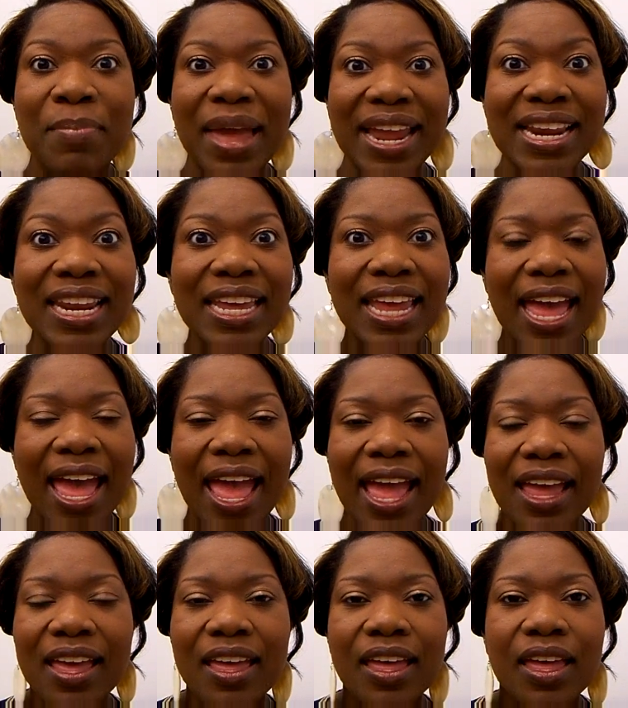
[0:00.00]
a
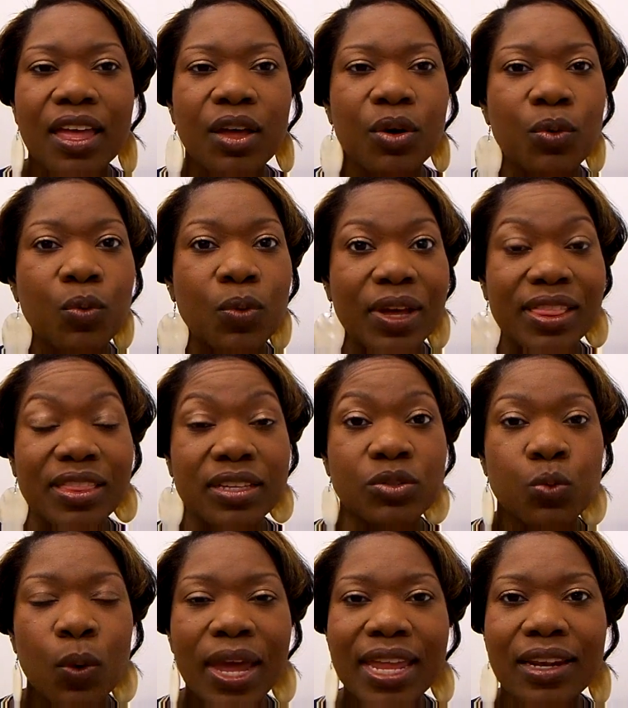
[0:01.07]
maniac
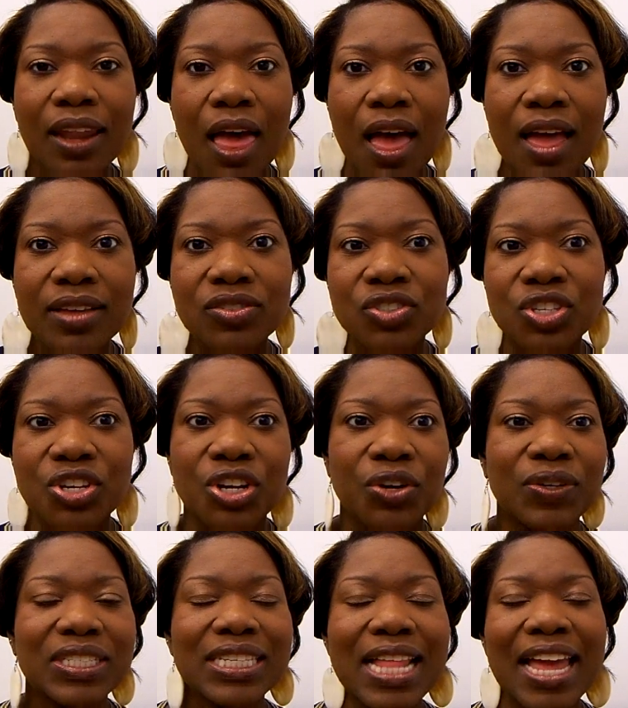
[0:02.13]
with this weight
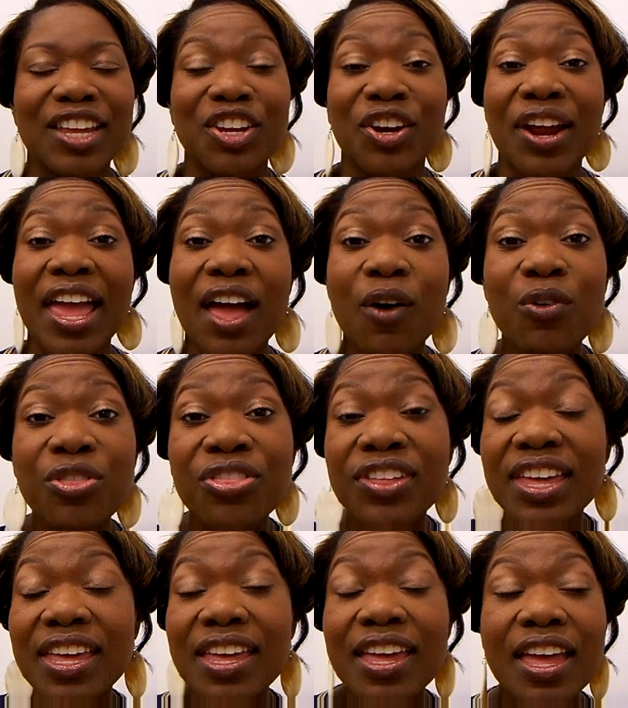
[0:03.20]
loss. It's like you're
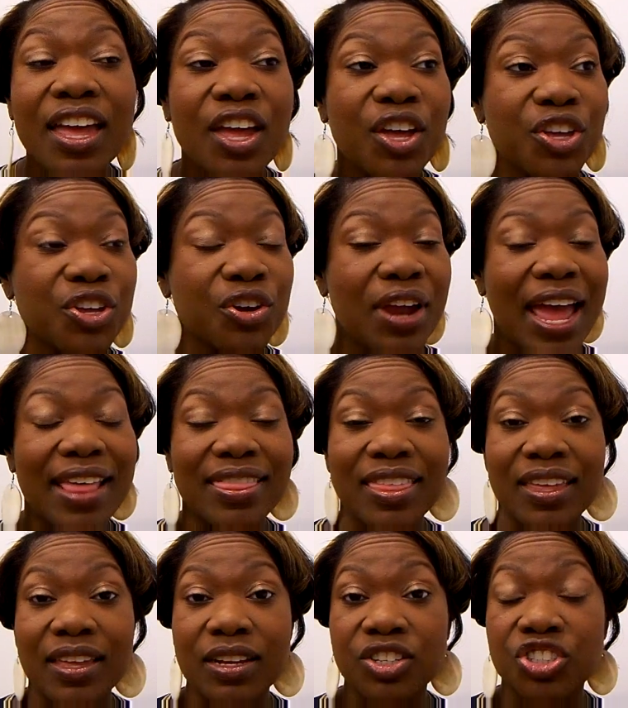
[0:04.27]
healthy,
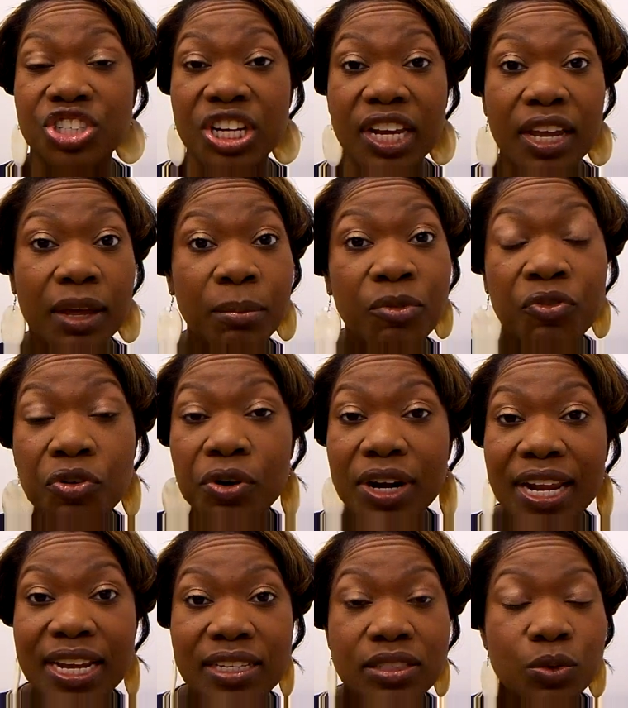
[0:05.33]
you're at the
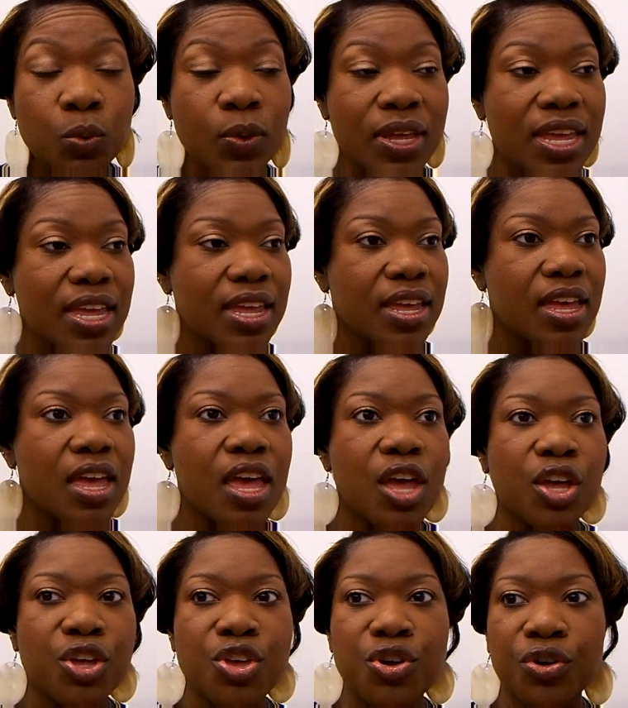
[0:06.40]
gym 4 days a
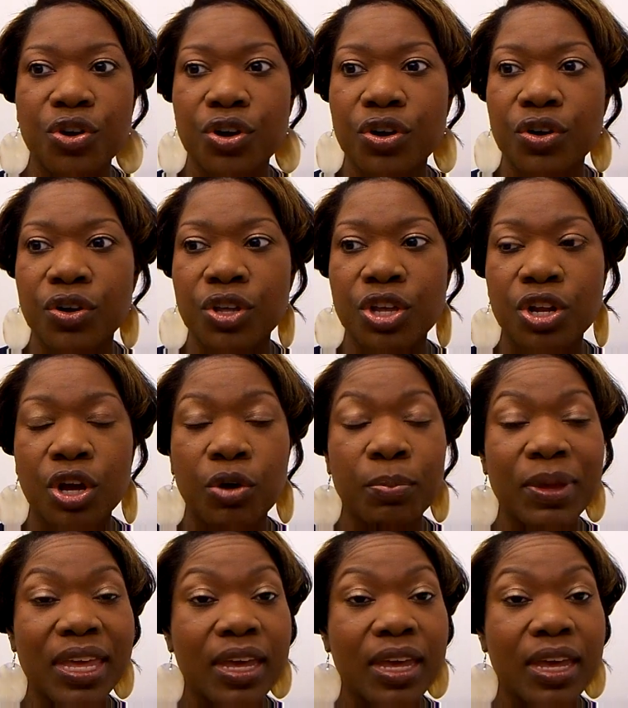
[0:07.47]
week, you're,